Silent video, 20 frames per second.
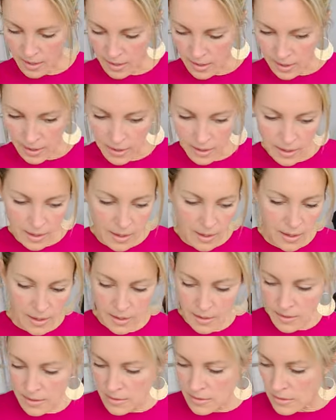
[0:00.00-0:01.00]

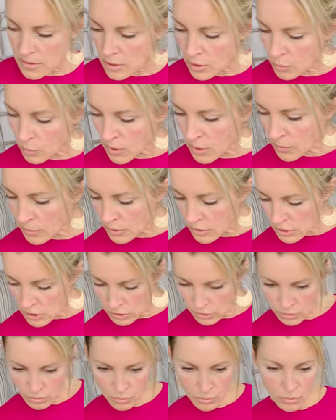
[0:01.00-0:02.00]
and we will
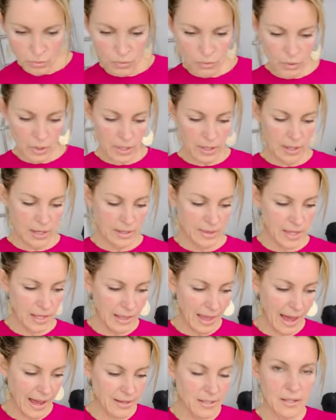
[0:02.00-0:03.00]
do the
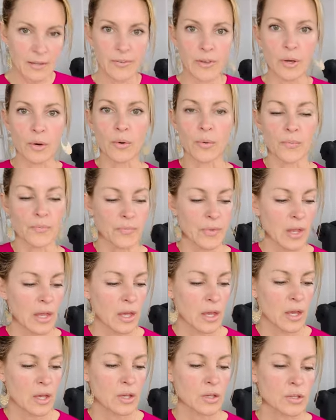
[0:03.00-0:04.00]
last few.
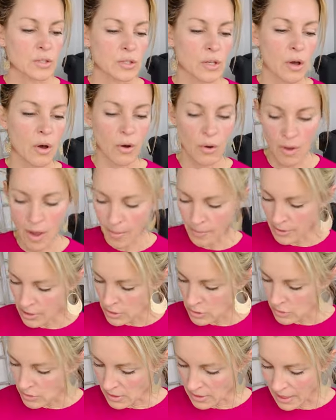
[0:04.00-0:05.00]
So I'm going to
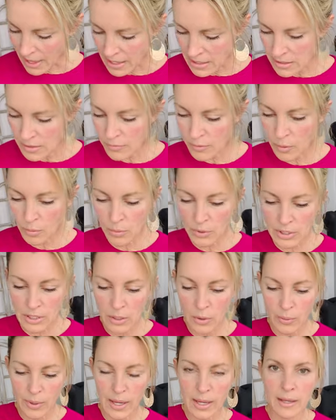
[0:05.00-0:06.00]
do the last few really
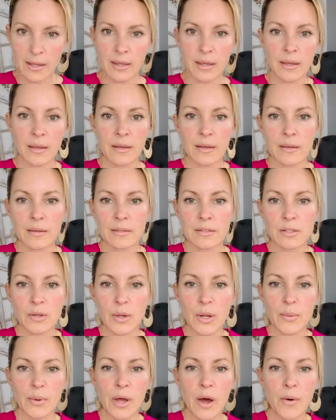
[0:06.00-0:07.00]
quick. So
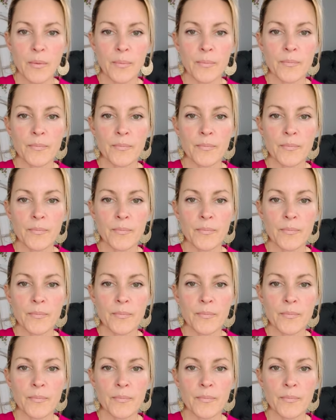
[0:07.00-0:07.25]
here we go.